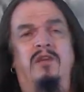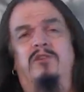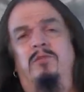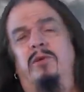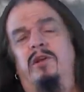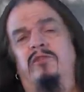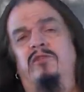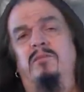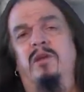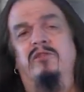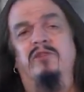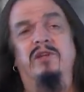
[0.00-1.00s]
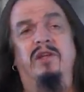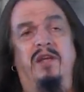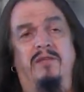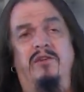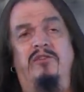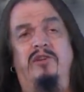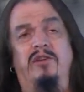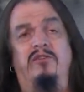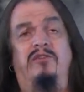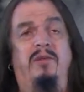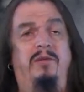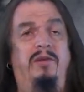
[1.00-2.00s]
At this point, I should mention that every
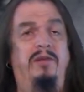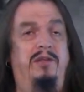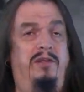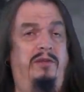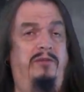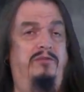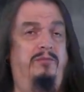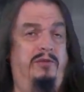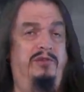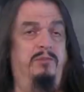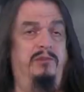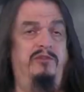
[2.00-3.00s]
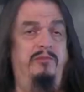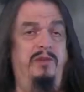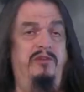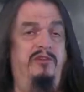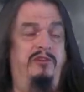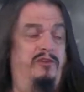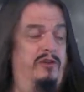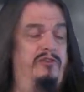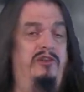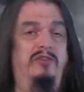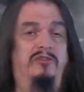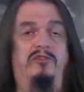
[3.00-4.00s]
genus typically includes multiple species, and
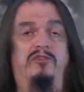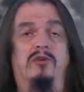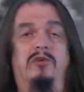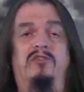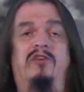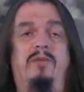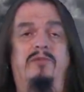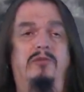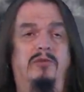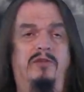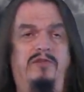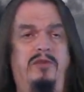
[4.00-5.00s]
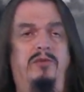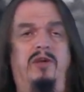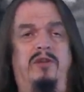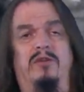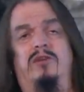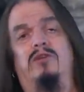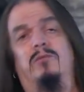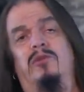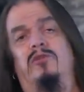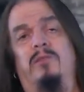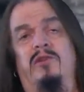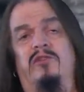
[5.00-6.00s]
our genus is no exception, with a few other
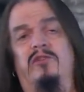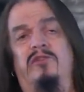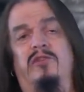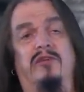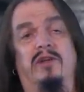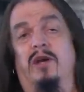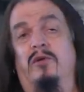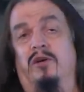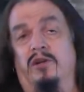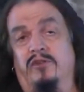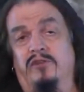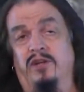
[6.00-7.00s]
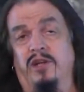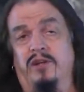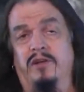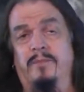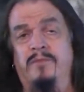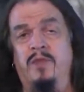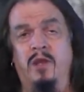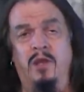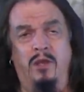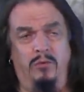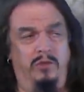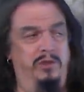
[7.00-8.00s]
human species that are now all extinct.
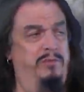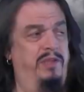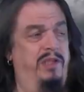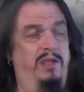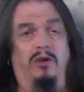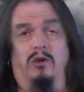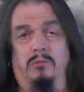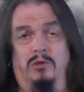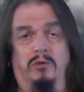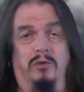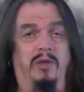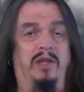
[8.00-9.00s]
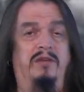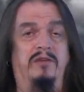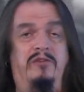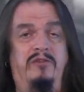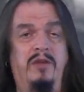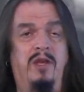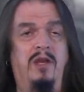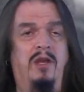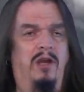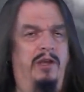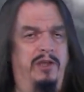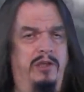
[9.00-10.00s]
One being Homo erectus,
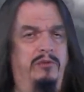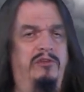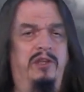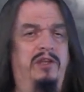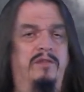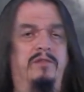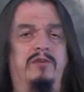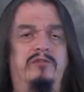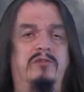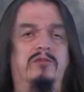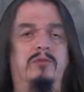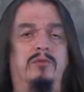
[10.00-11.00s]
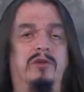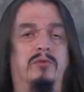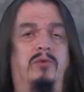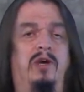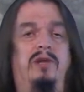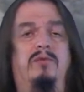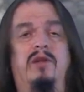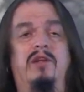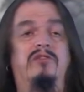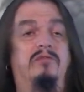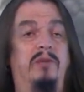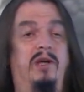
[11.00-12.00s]
a hugely diverse group with a wide
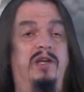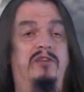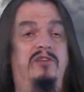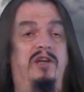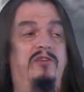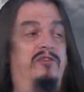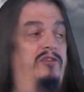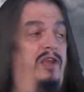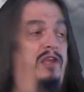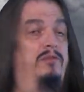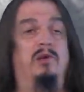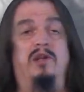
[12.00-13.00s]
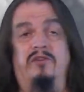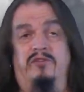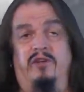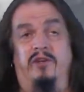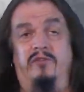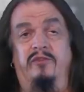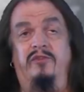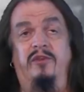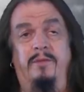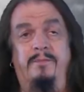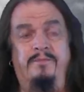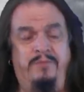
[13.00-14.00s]
range of body sizes and brain
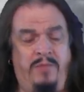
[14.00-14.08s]
sizes.